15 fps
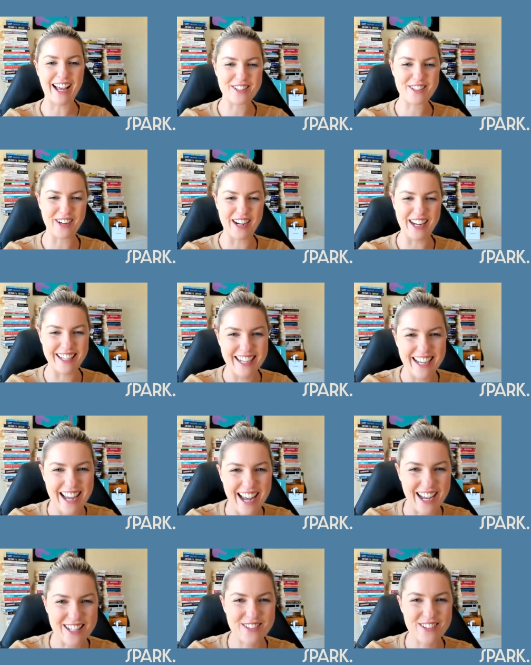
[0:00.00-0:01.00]
as we
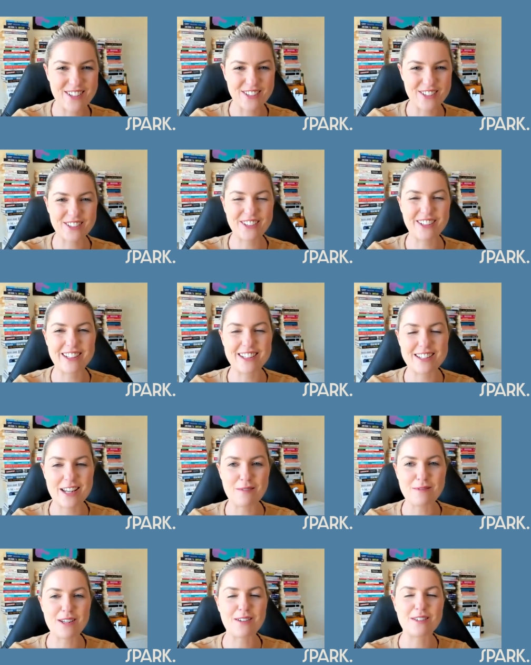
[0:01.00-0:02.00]
as we talk through the
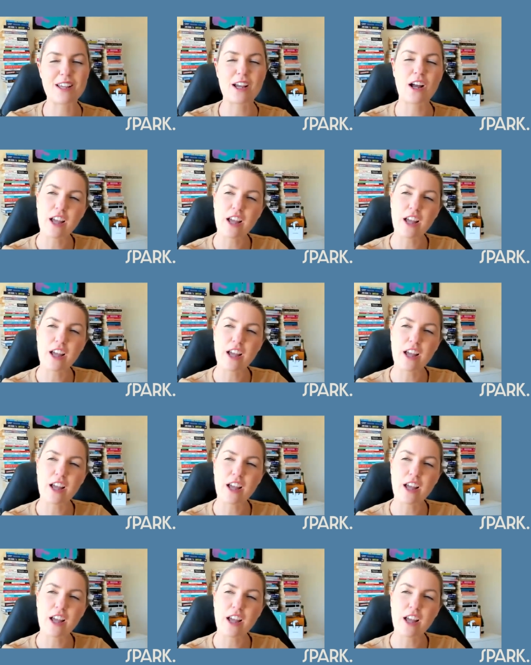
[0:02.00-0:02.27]
steps and i was like